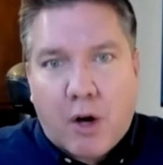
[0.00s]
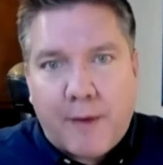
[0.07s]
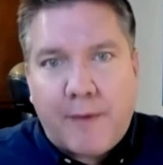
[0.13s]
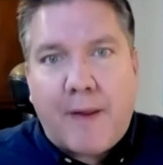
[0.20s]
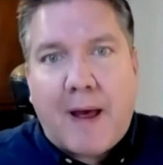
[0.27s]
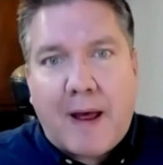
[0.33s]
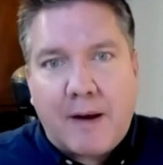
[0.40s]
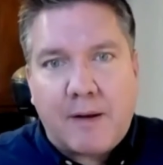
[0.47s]
on
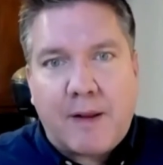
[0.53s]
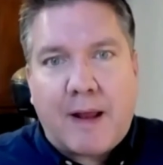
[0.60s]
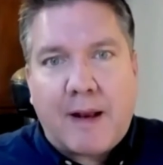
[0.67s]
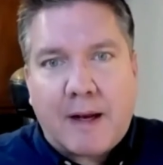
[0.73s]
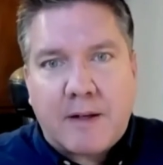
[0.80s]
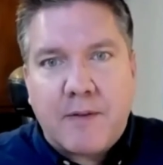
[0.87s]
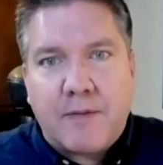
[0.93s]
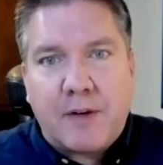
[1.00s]
that that
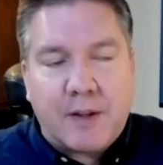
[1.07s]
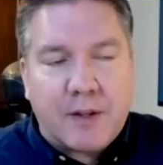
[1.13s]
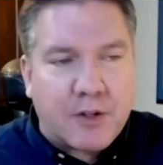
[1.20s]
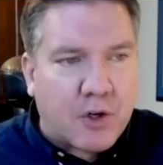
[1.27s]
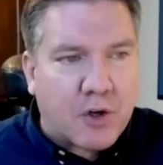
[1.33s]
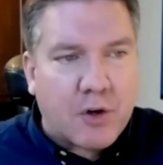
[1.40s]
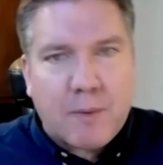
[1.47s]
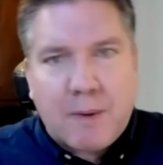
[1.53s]
activity the
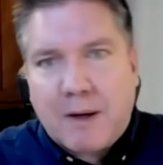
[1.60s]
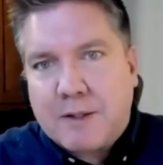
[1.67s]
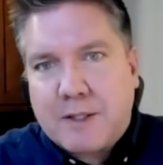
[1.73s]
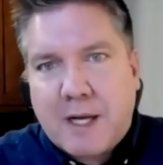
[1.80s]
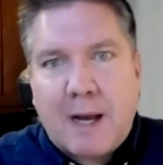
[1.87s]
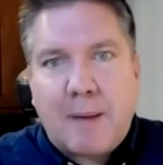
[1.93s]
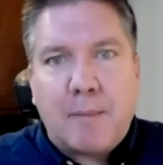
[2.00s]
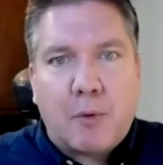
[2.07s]
turnaround
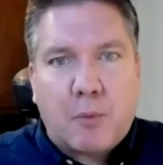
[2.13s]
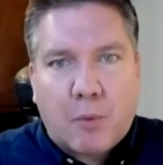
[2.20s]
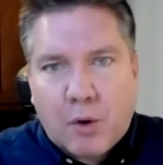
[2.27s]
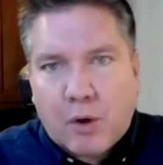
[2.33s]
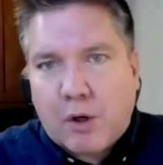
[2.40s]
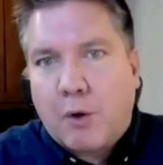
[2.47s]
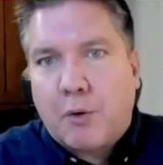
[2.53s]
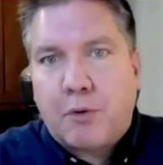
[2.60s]
time and to
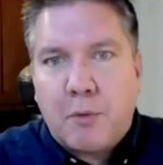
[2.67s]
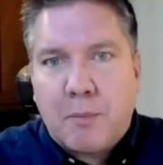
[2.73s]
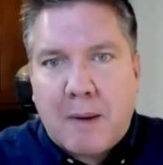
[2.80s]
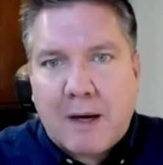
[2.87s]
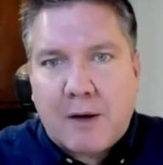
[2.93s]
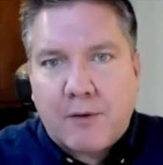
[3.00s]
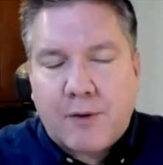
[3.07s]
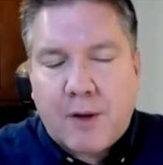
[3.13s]
work go through
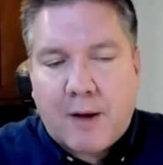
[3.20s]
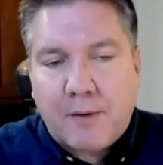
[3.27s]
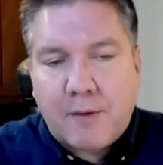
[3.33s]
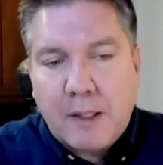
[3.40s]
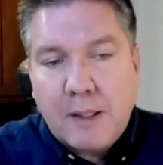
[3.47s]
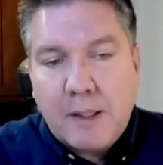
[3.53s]
microsoft